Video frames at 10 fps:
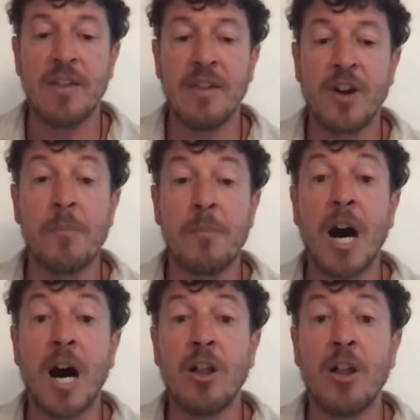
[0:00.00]
if our
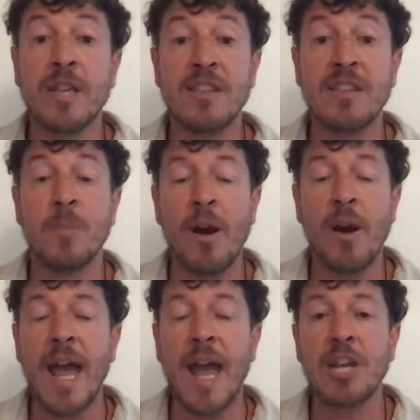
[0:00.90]
model gets
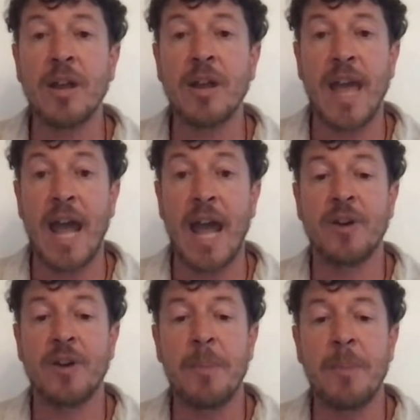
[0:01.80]
more accurate
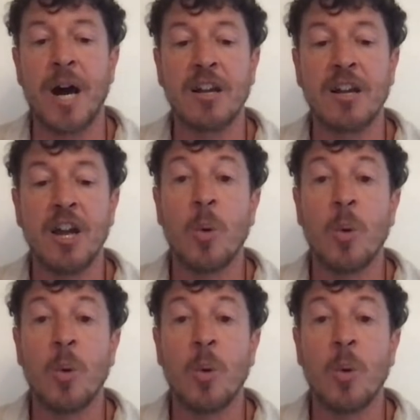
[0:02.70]
after an epoch,